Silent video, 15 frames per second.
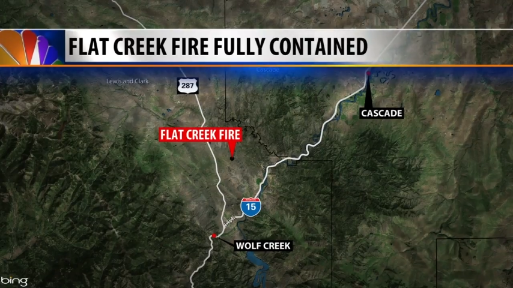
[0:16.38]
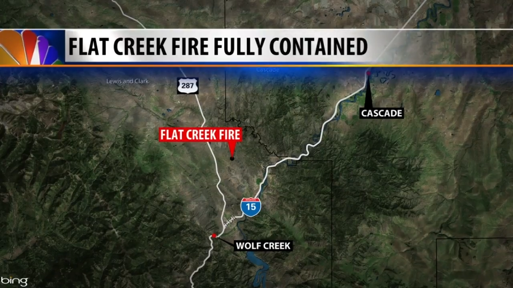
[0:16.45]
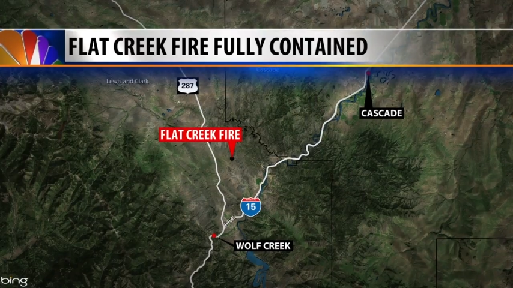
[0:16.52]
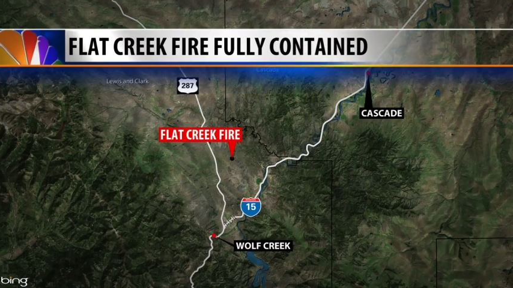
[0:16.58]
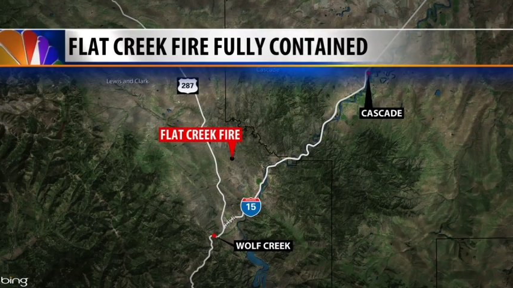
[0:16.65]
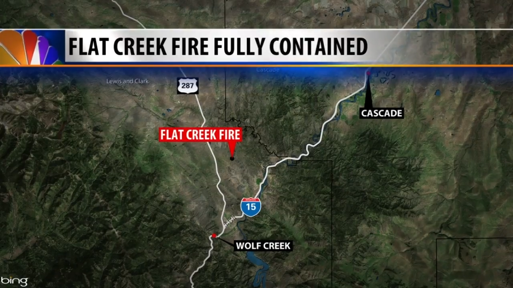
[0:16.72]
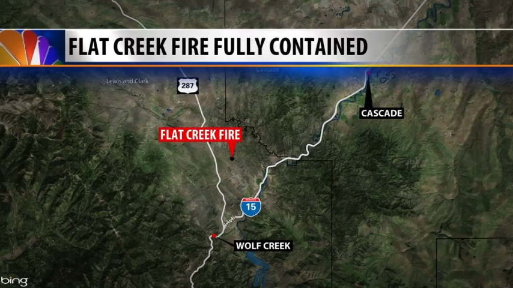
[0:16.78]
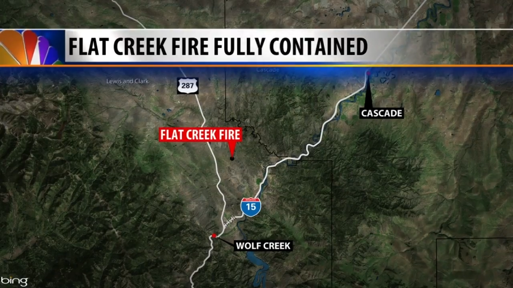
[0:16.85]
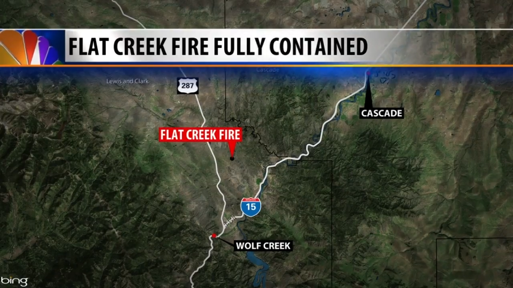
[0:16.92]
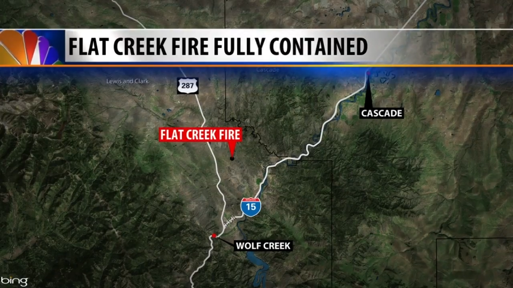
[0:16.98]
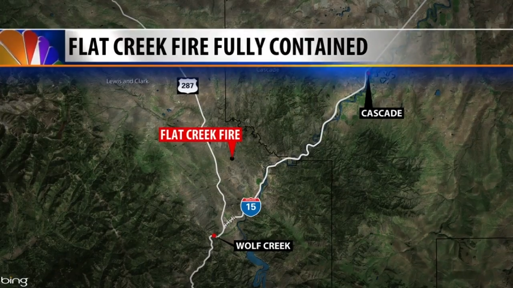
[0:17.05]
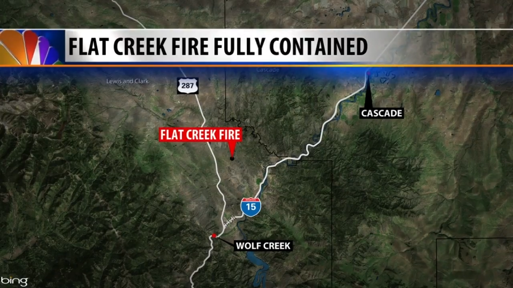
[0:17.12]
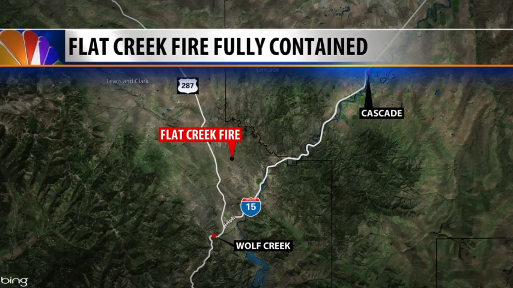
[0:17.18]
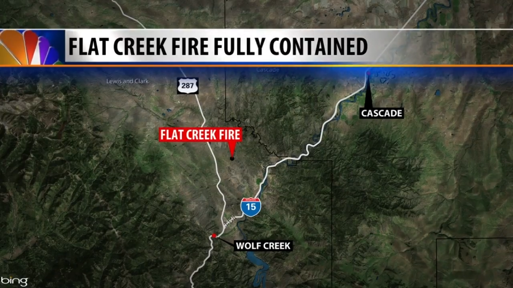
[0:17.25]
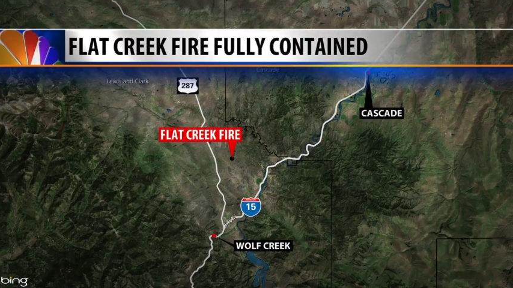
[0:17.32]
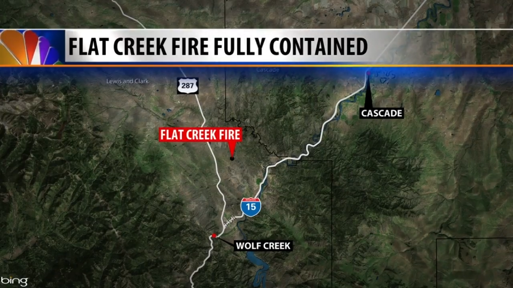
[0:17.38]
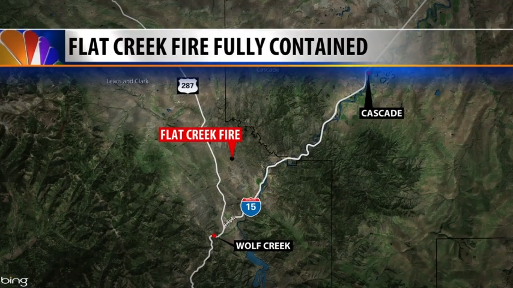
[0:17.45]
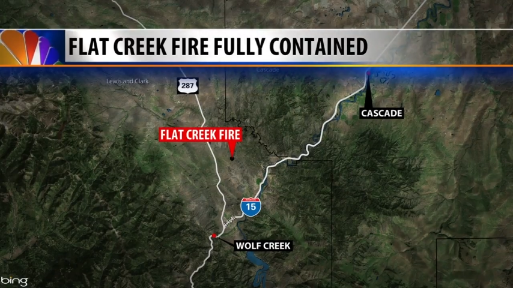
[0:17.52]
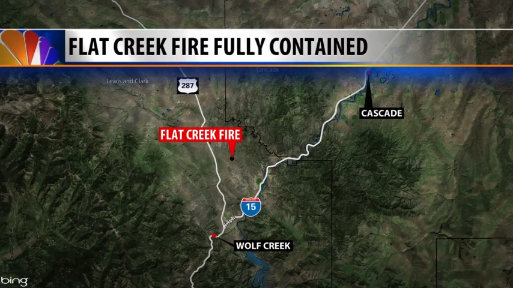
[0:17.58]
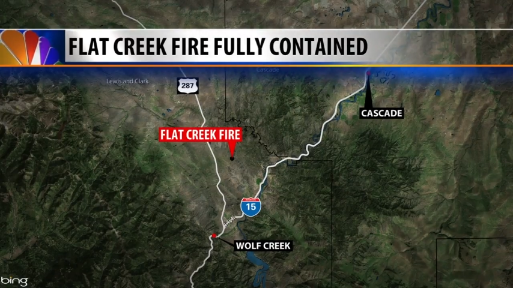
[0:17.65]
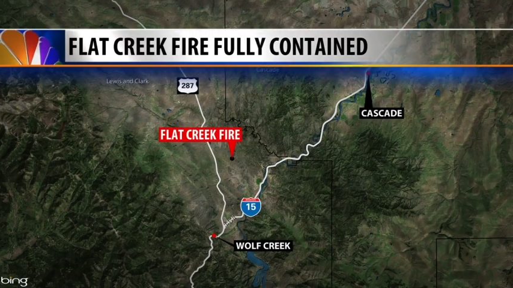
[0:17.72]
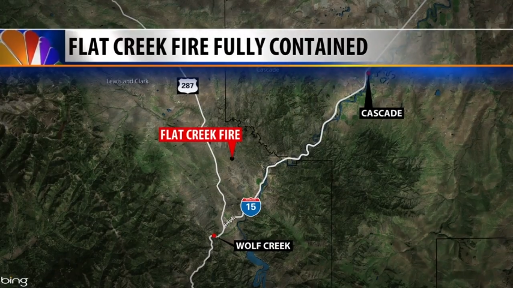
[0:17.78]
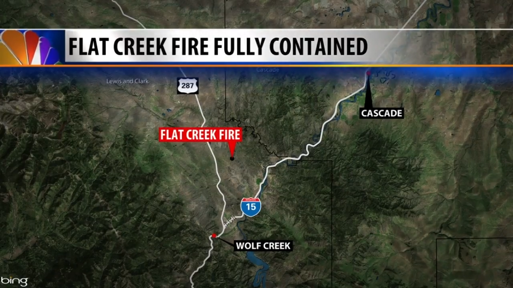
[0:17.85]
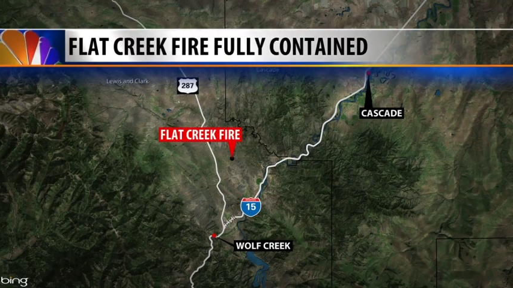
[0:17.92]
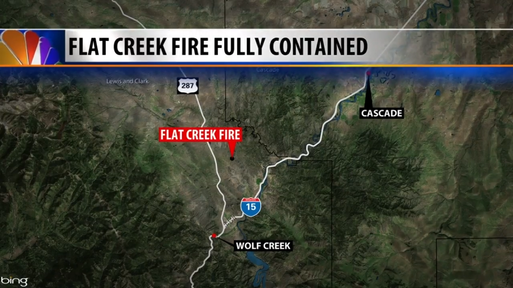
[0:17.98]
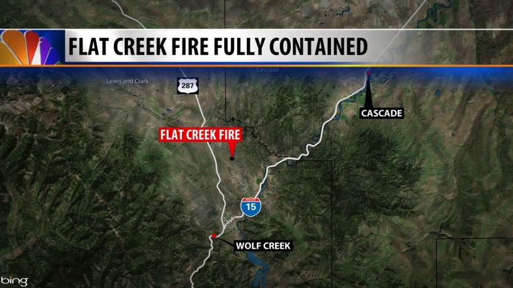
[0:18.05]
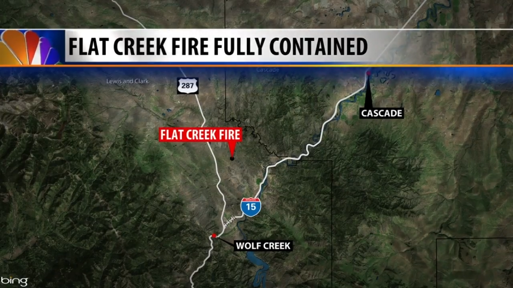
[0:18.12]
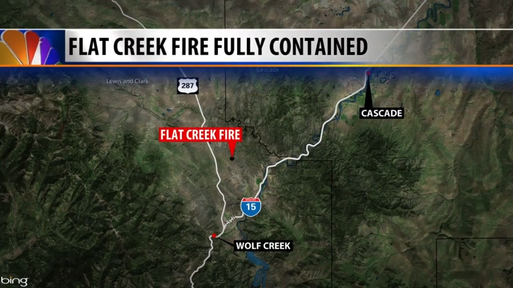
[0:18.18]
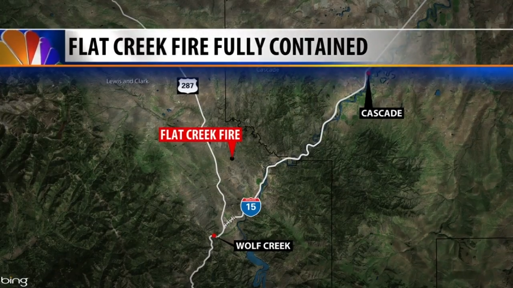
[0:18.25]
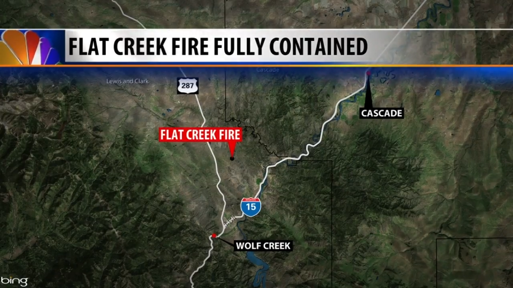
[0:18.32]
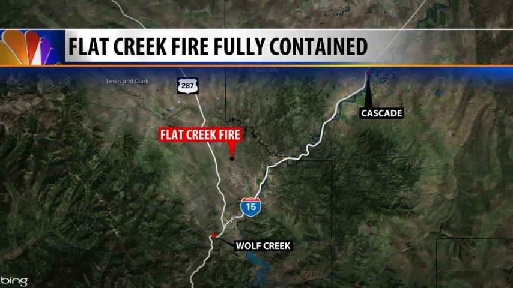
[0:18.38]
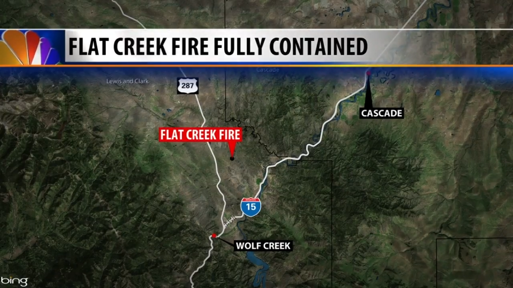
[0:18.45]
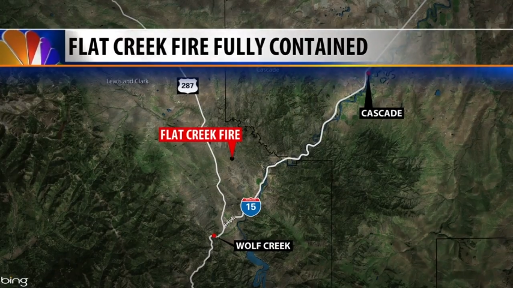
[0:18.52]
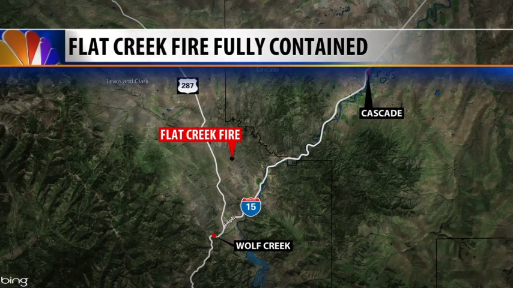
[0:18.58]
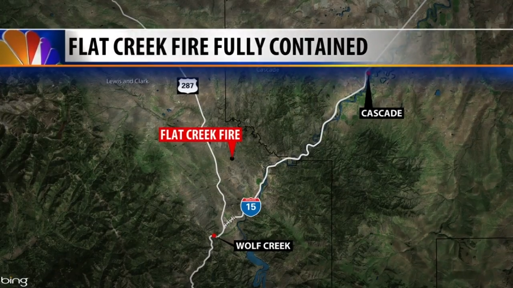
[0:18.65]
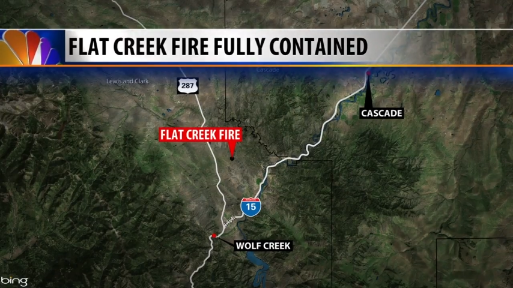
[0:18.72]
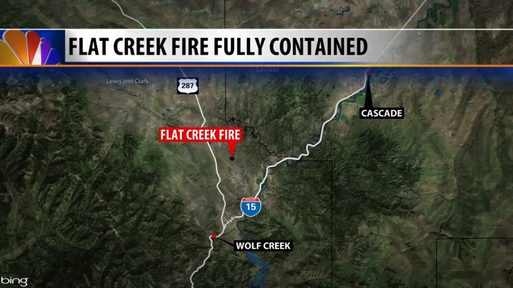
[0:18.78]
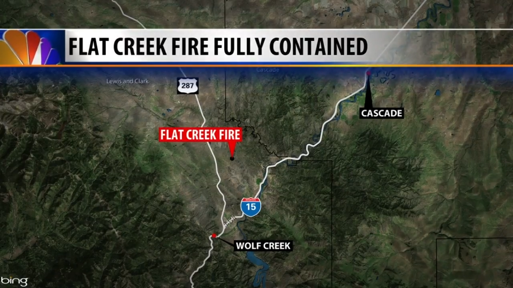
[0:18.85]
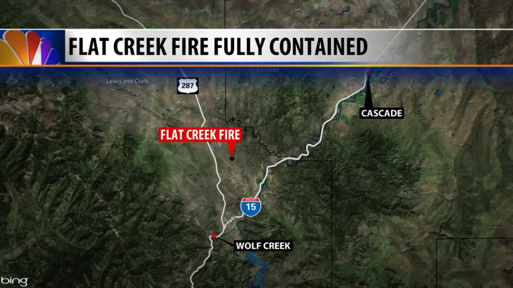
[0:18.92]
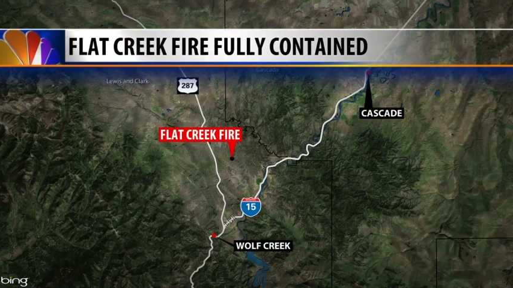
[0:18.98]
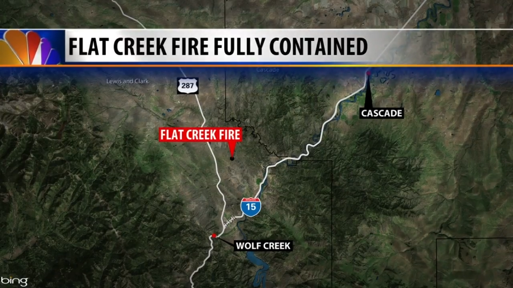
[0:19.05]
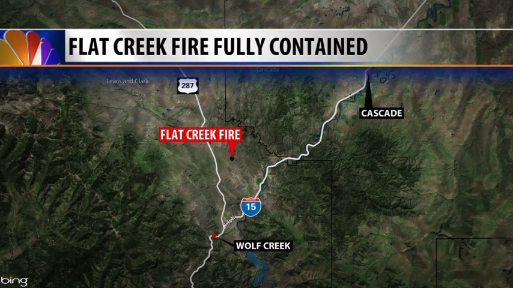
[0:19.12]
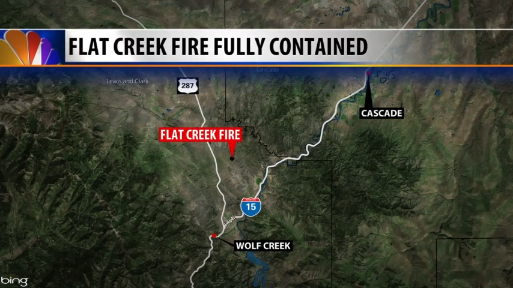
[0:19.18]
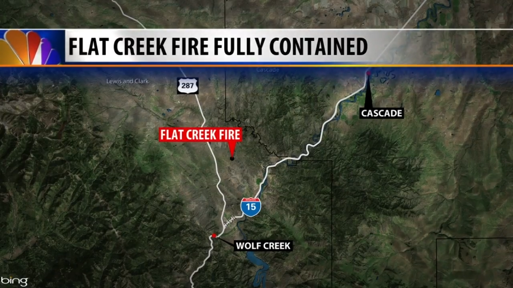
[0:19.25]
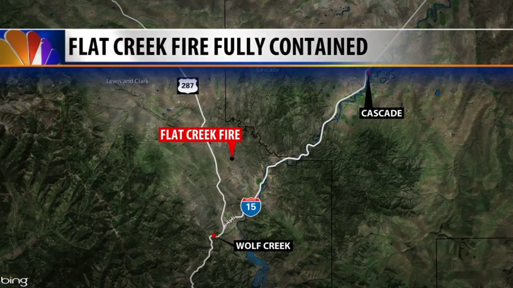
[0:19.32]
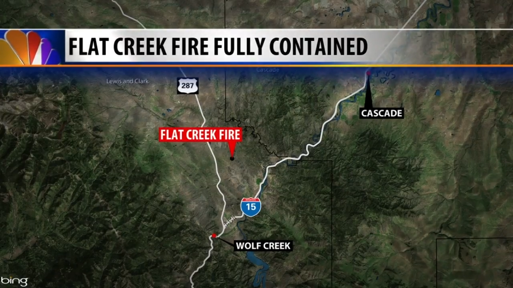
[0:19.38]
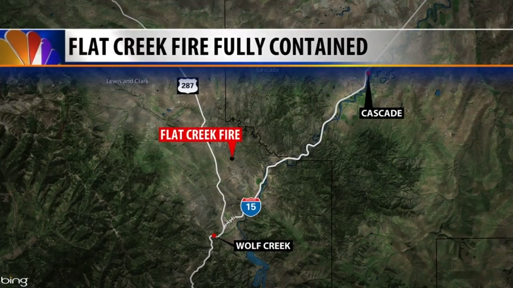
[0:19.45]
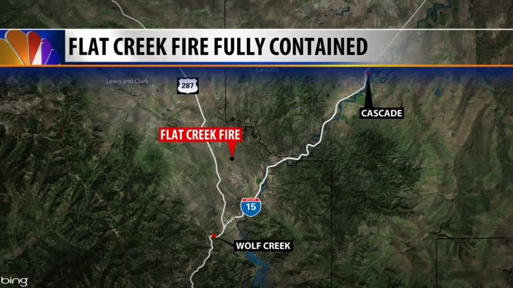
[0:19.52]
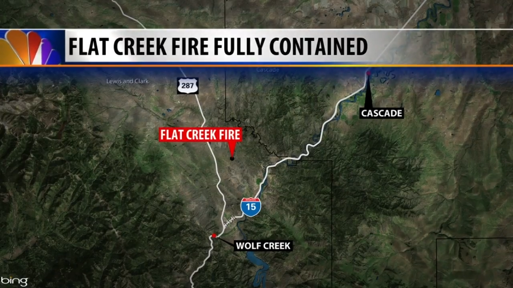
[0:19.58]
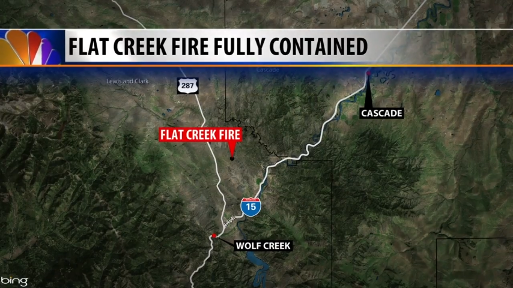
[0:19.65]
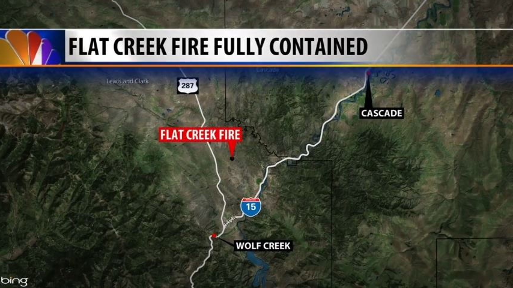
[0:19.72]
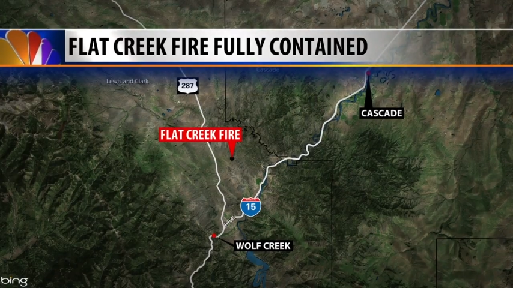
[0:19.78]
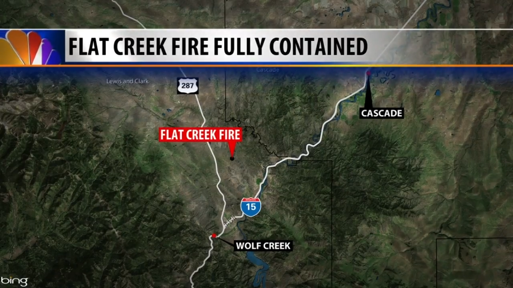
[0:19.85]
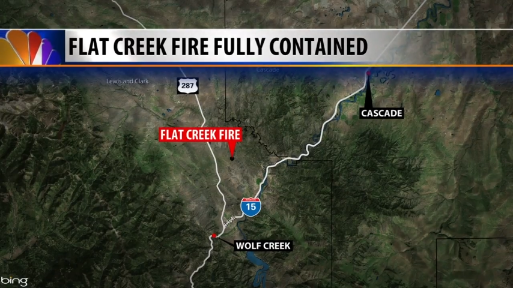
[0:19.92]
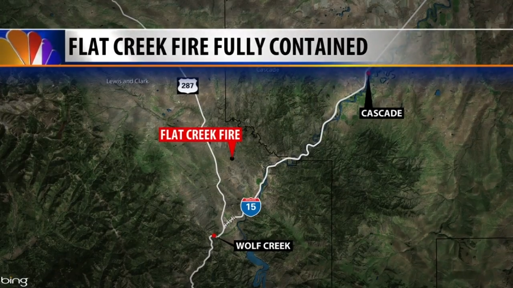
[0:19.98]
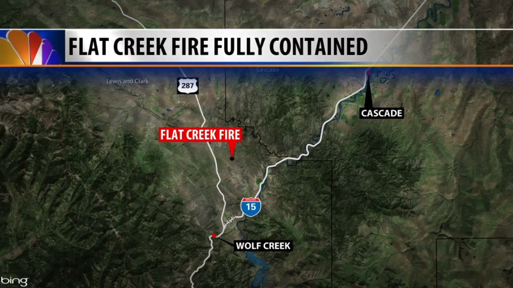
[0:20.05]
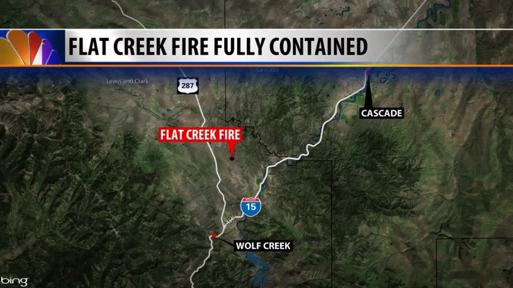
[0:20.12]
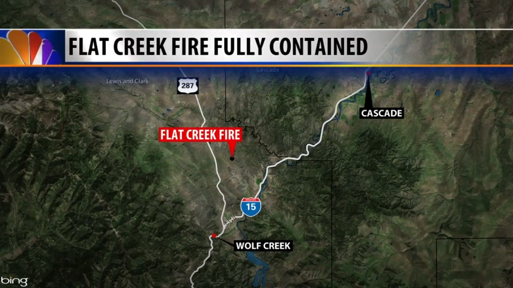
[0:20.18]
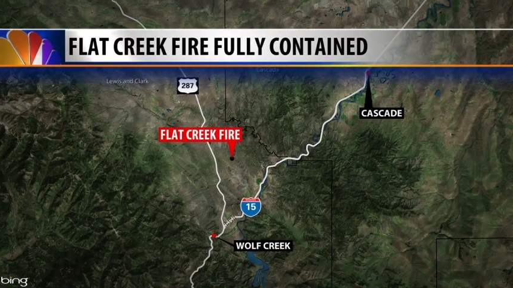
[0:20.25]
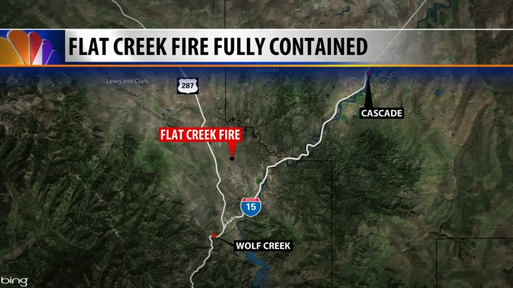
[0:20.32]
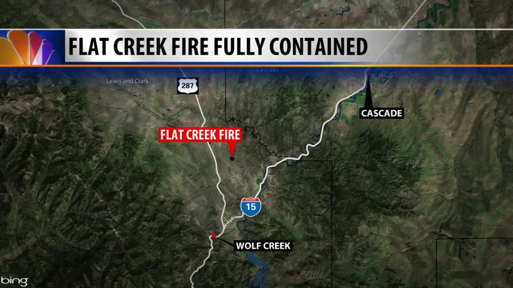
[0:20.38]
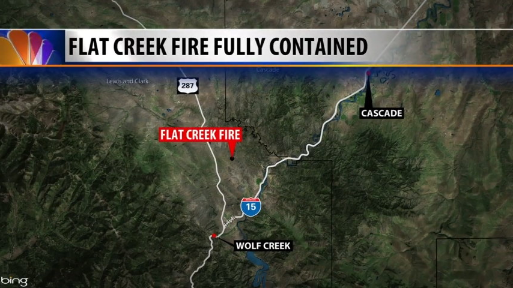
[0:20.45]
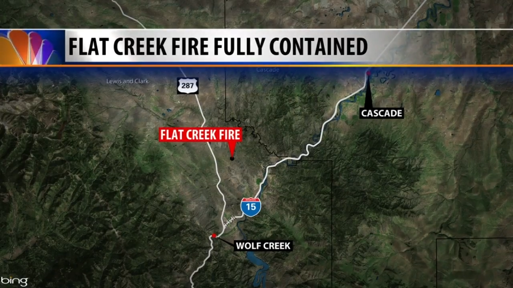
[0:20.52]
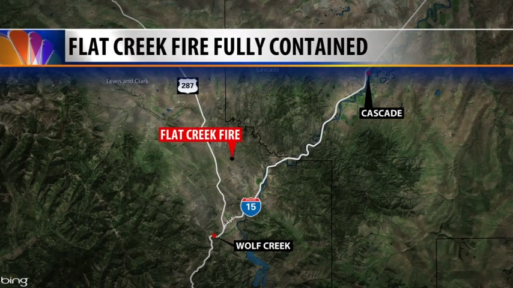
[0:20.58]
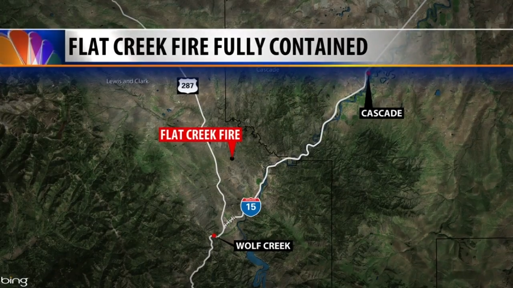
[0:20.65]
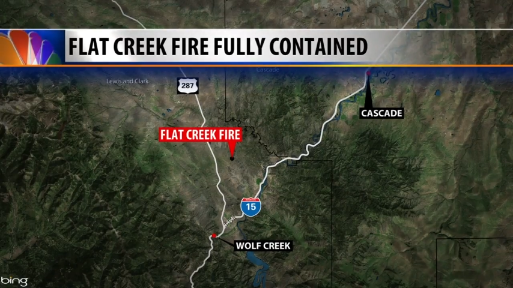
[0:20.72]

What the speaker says: Nobody's mouth can be seen.